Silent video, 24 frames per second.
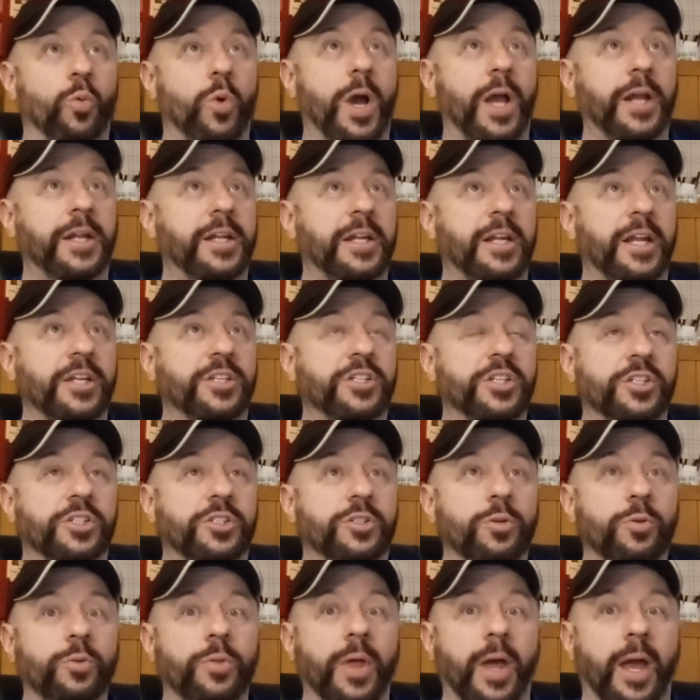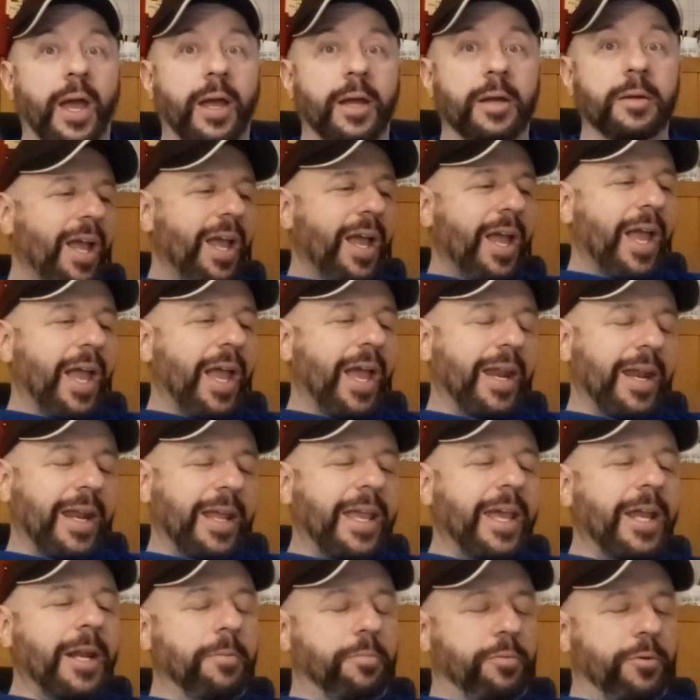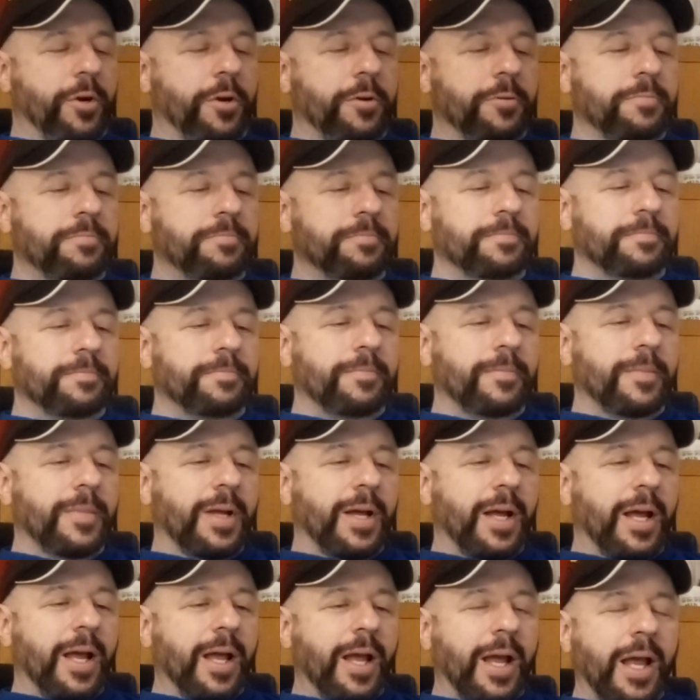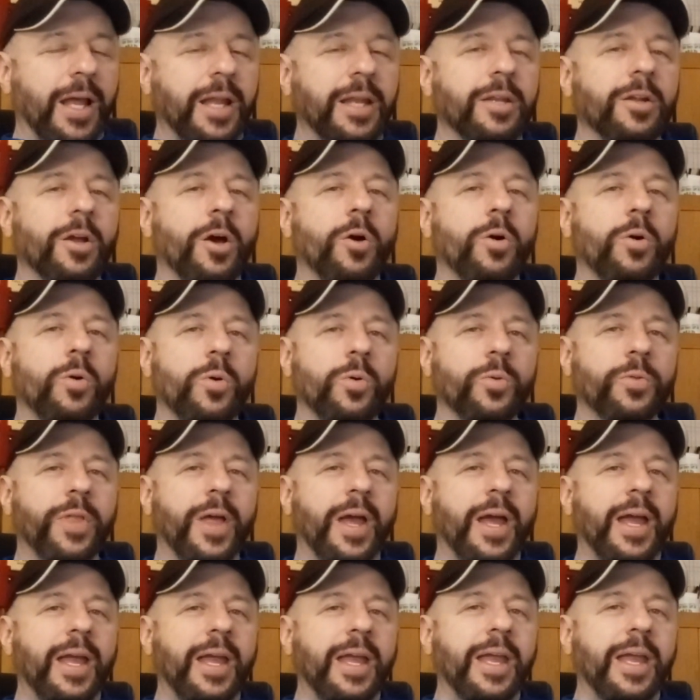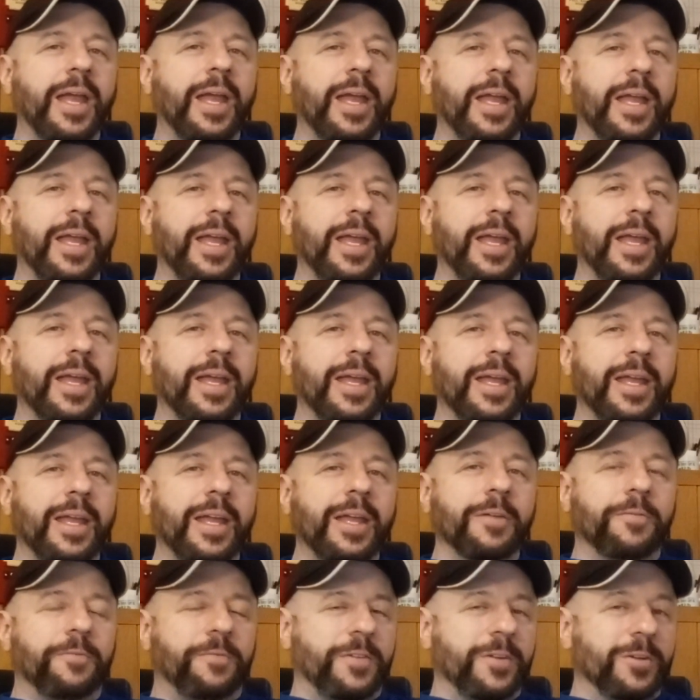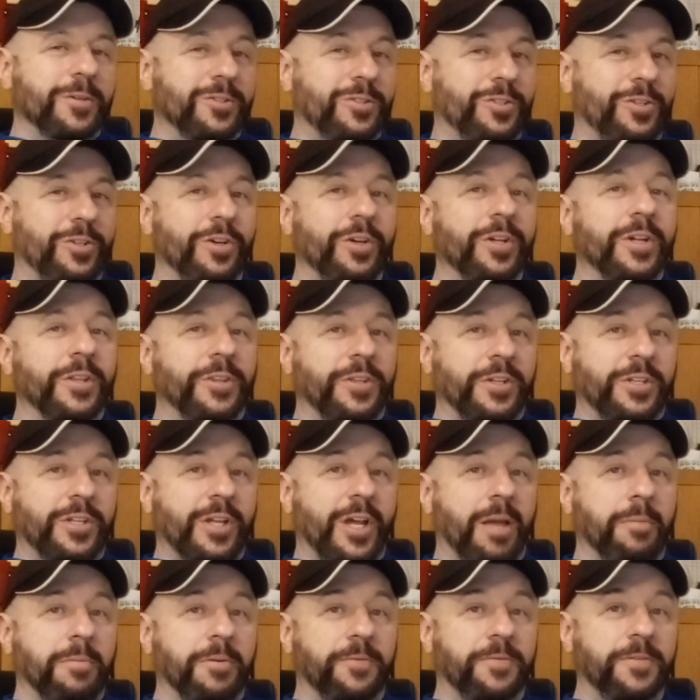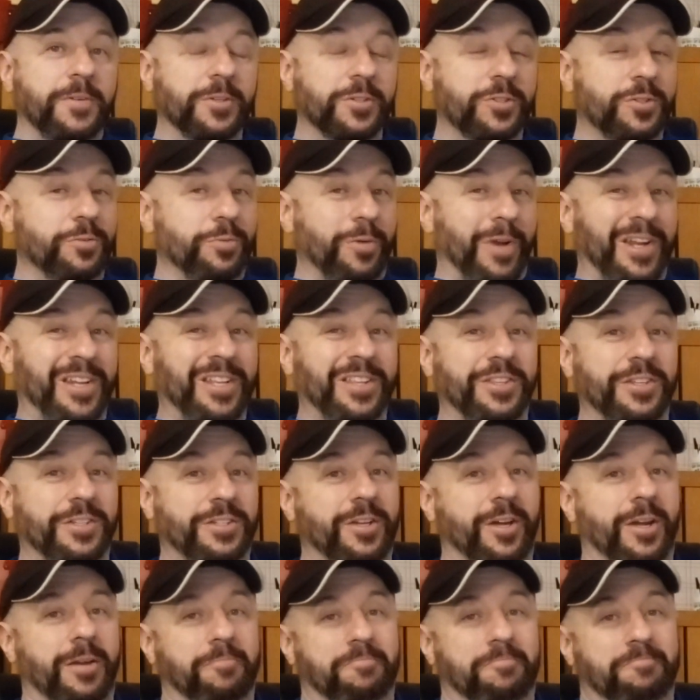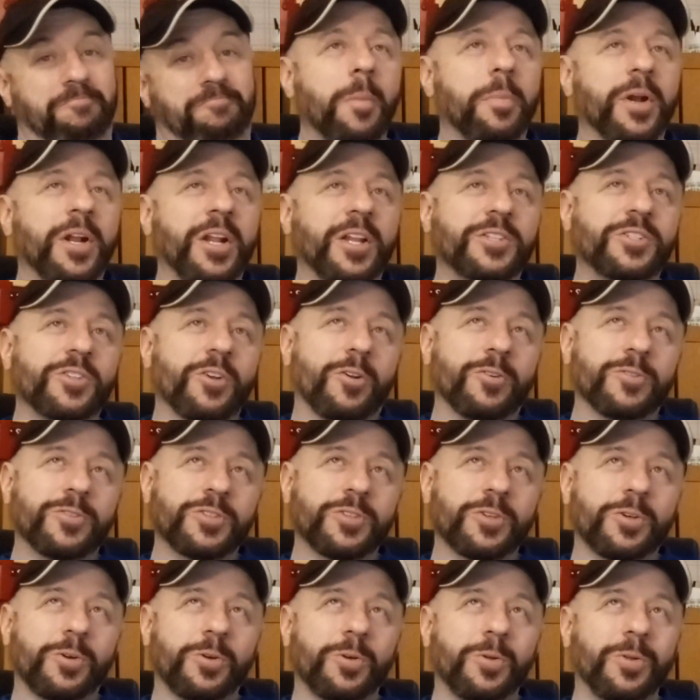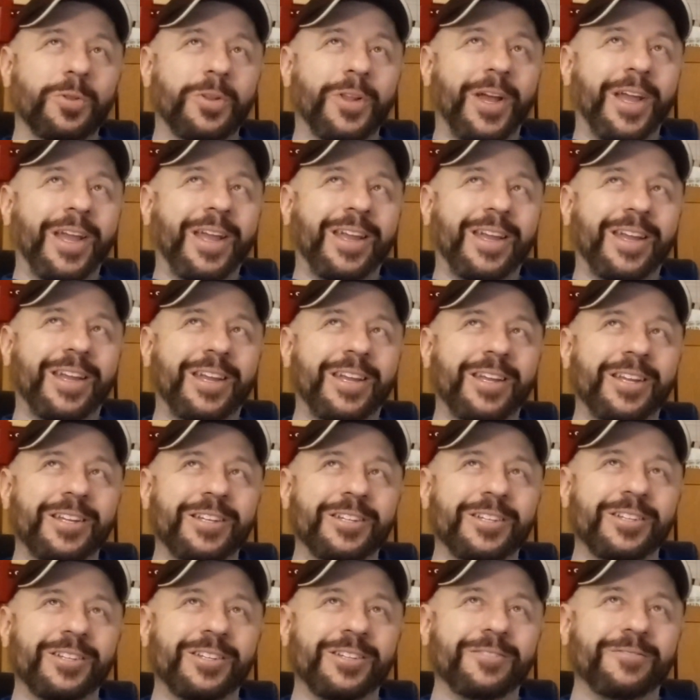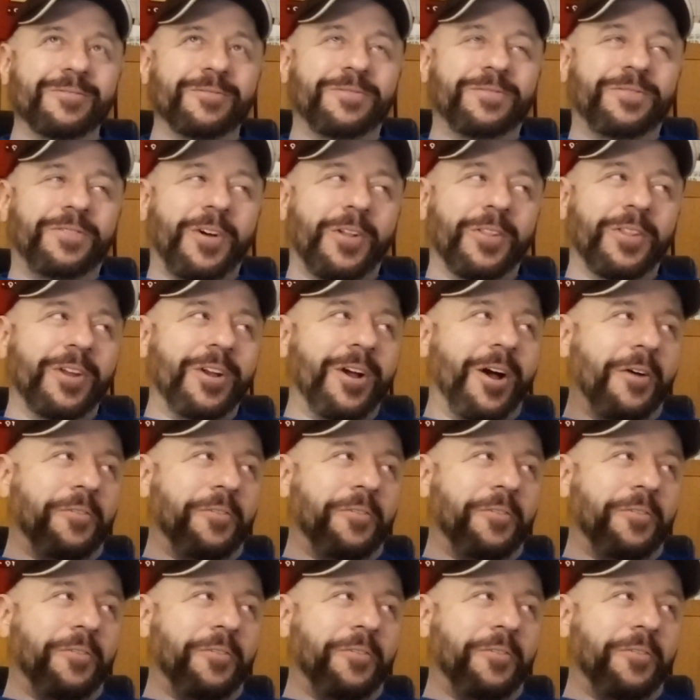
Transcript: why did I just do that? And I get it, bro. I, I know that it feels good at the time, it feels great at the time, but it's also like falling